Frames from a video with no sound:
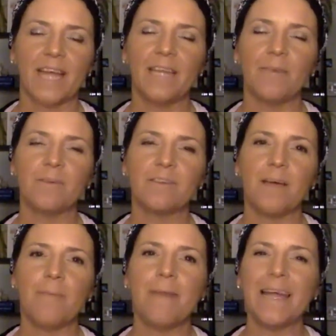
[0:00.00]
And it was
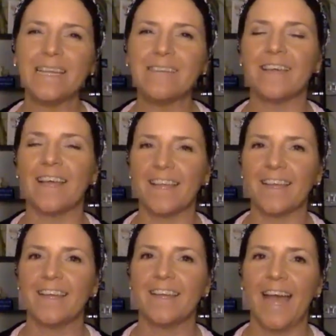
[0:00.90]

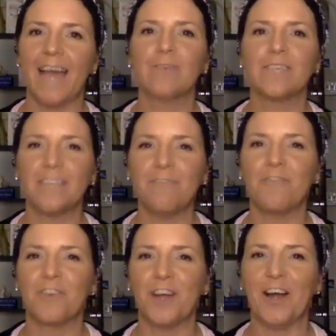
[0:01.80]
amazing how
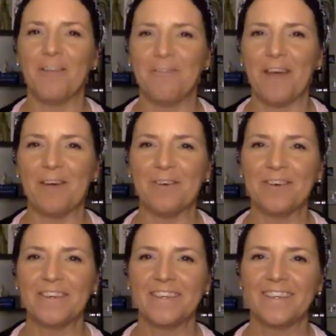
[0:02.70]
different I felt.